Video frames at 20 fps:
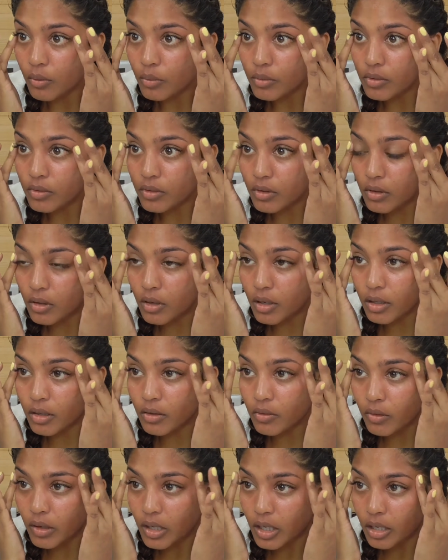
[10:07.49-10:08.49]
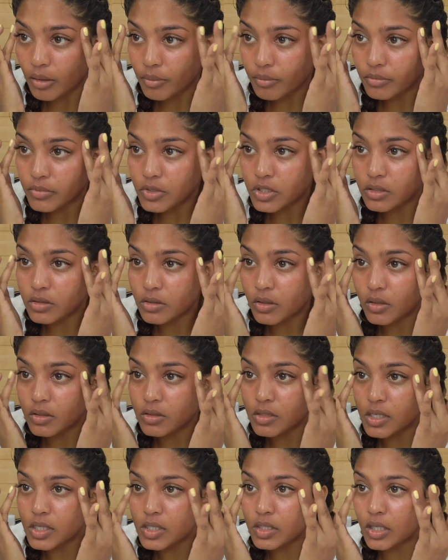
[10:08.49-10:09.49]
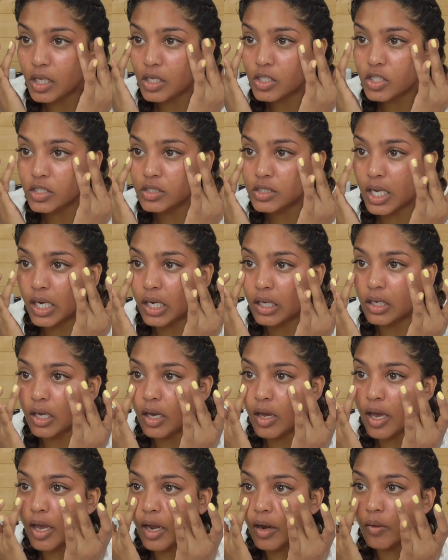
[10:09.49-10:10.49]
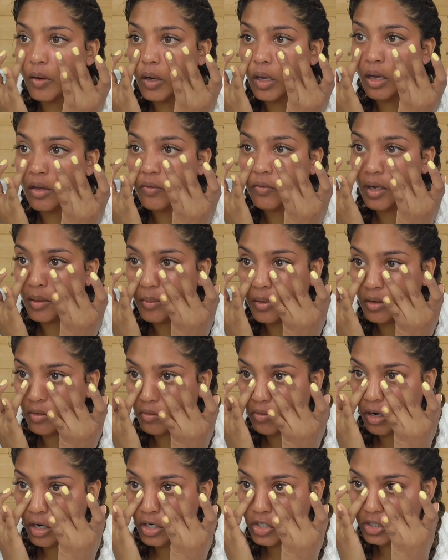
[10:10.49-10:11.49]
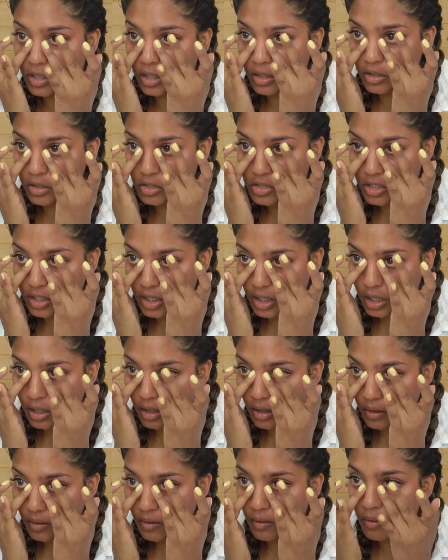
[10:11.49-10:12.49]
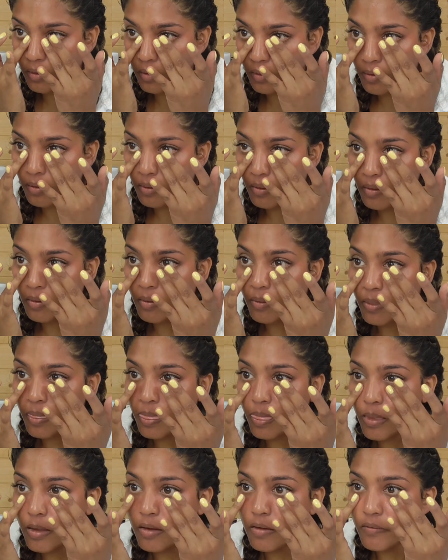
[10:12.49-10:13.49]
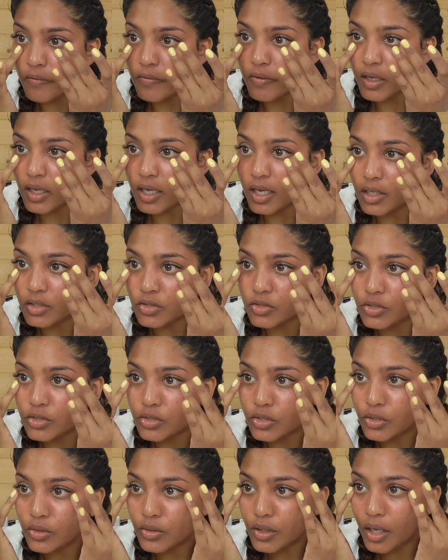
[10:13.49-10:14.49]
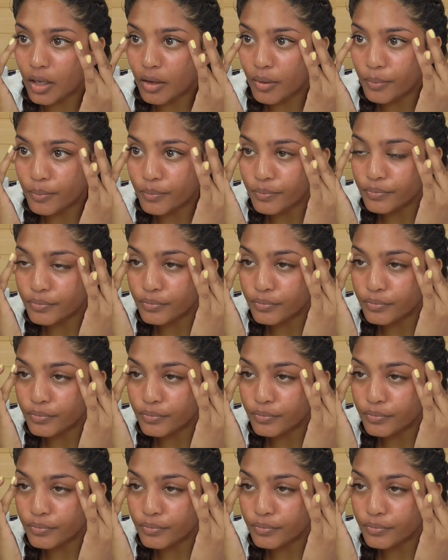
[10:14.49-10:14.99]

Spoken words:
with eye cream, just because it's such a delicate area. If I'm in a rush, I usually forget to do that.